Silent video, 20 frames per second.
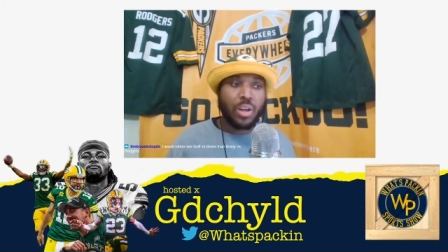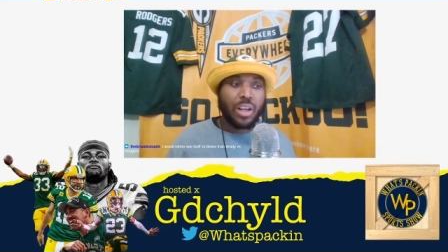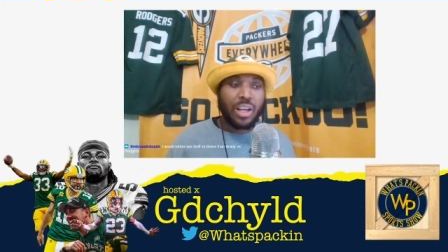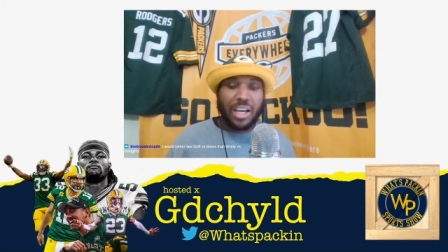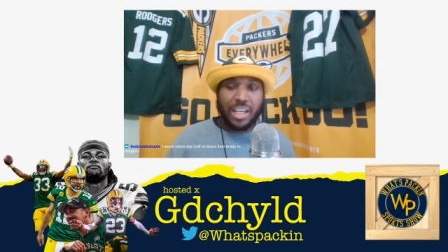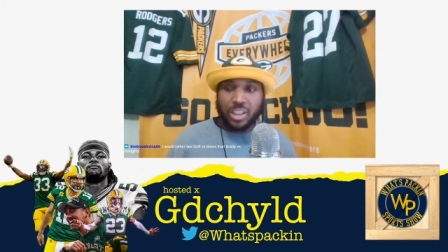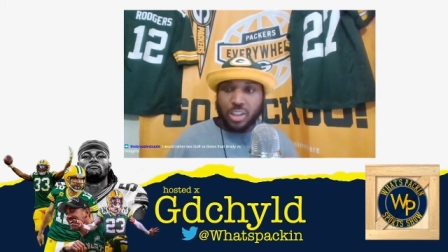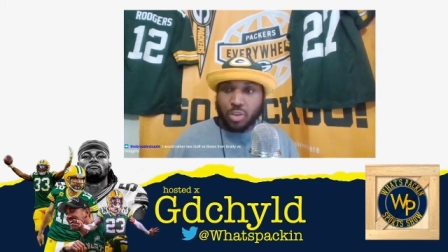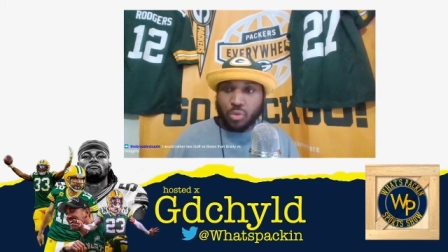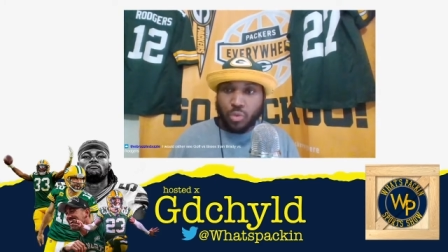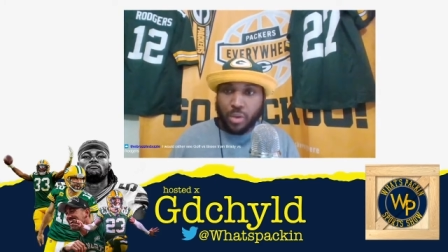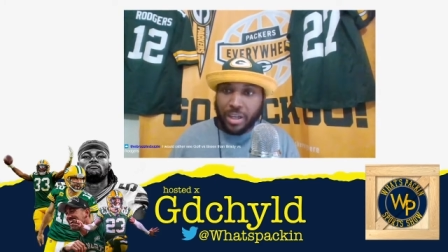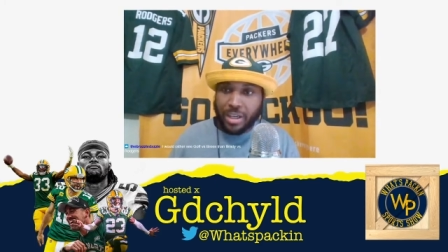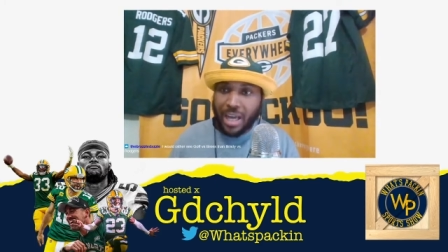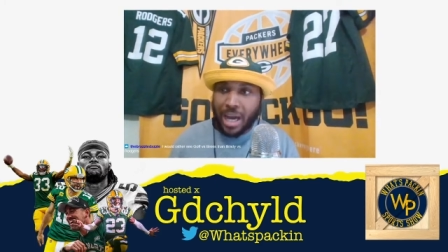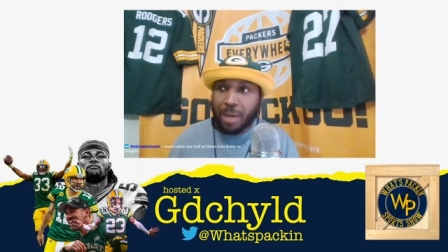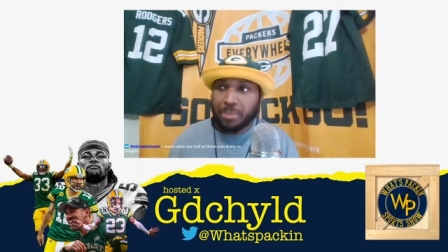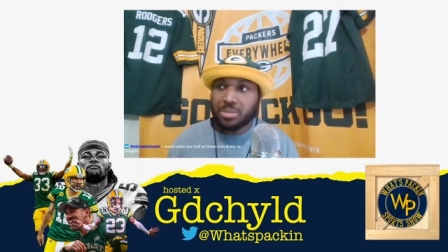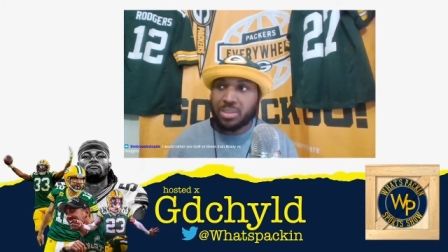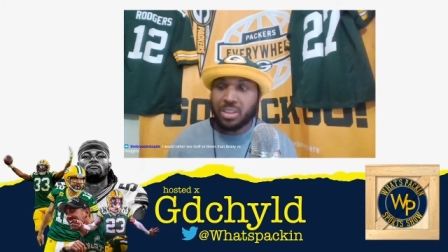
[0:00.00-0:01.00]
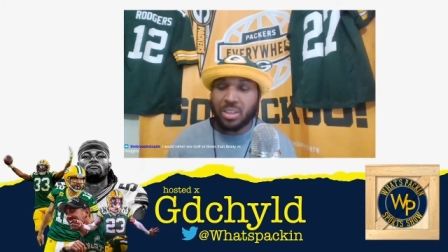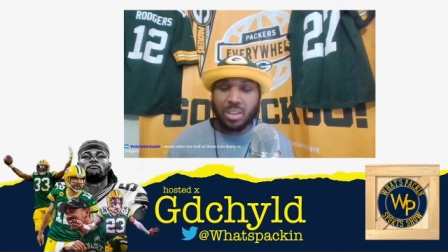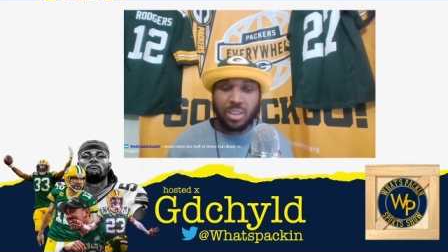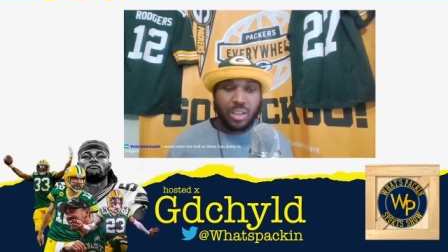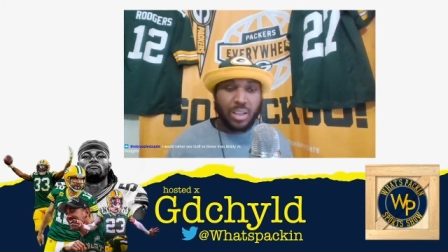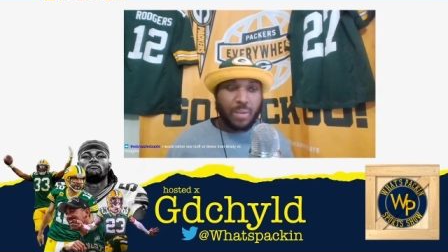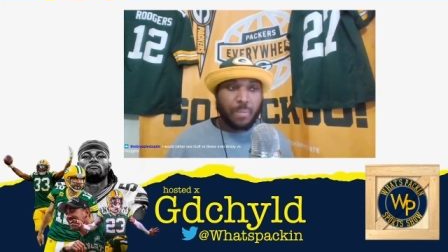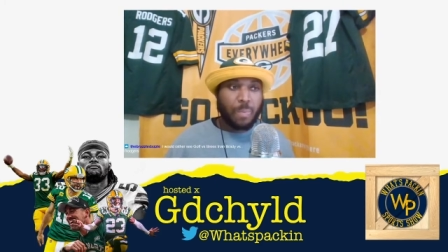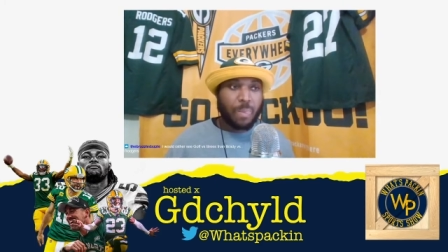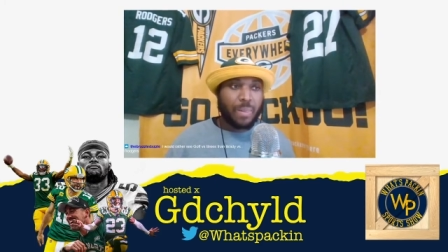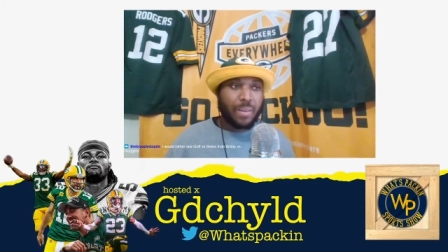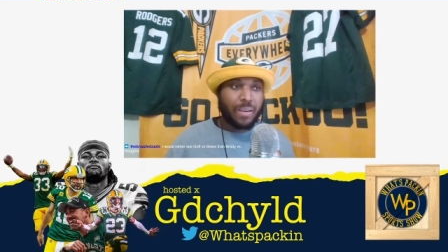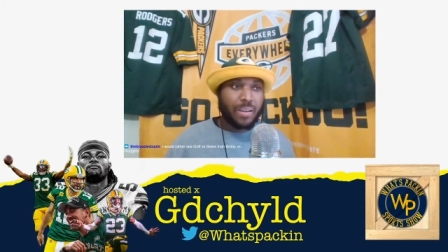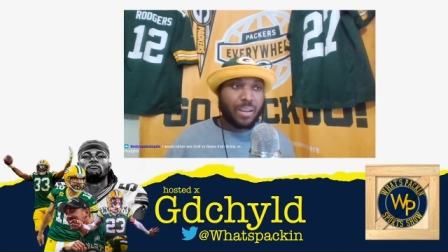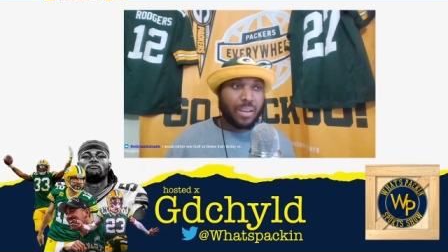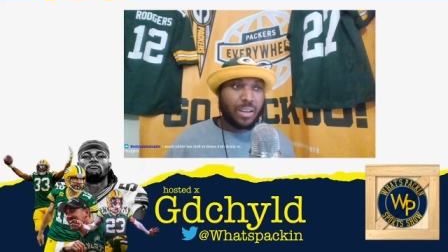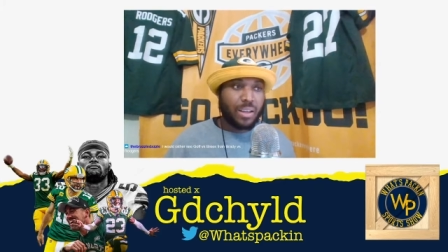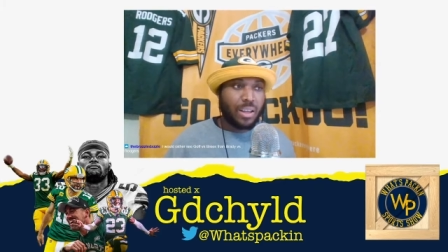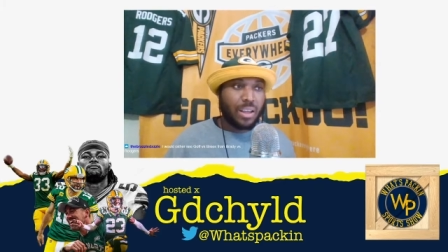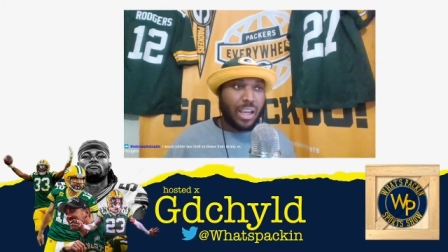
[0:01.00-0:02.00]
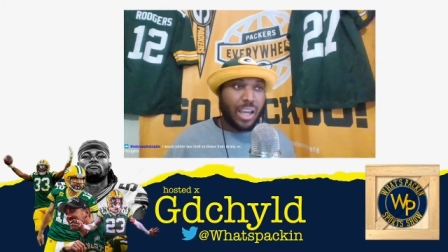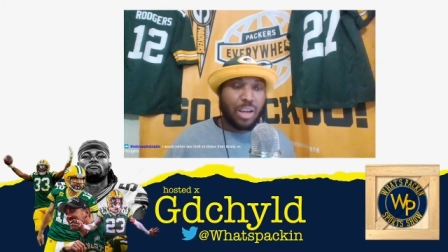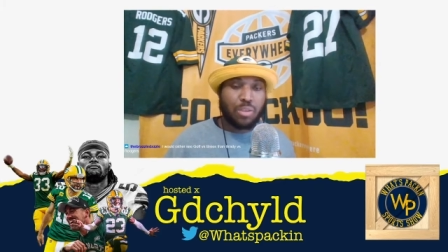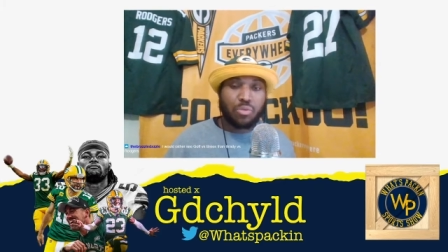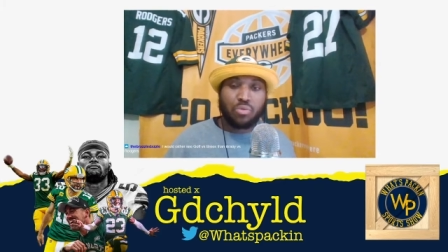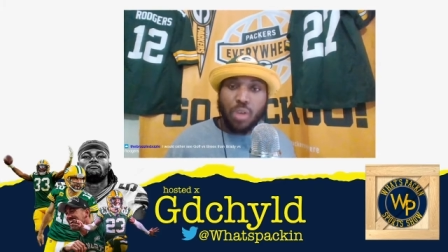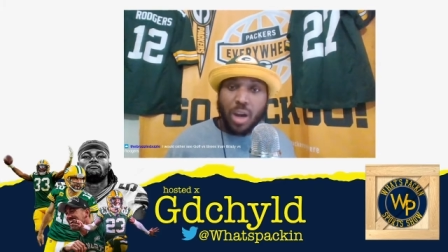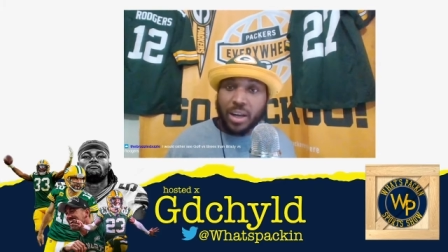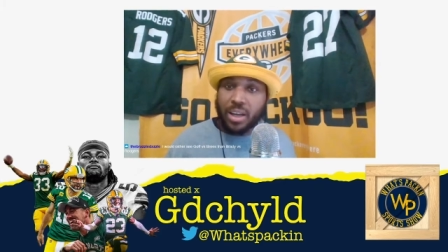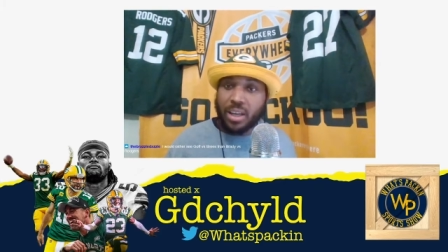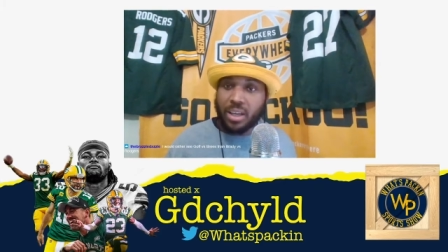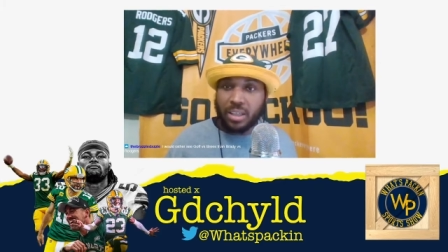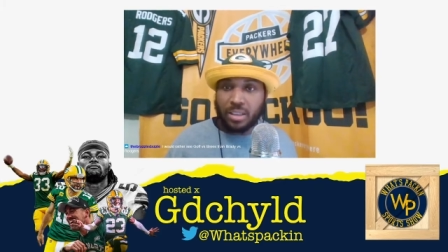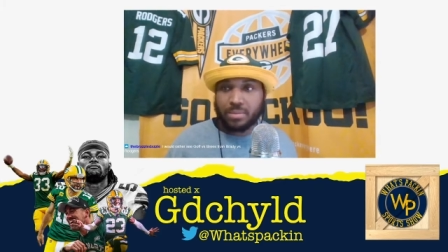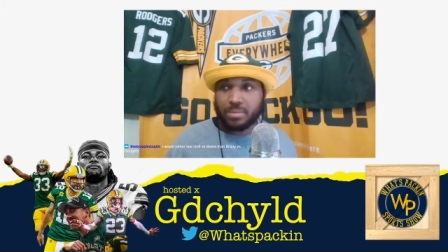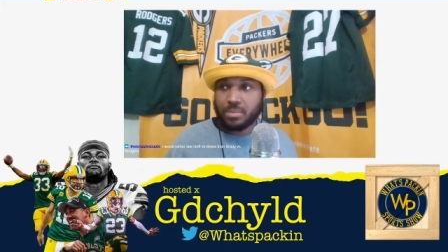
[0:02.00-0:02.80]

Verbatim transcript: is the read option and running.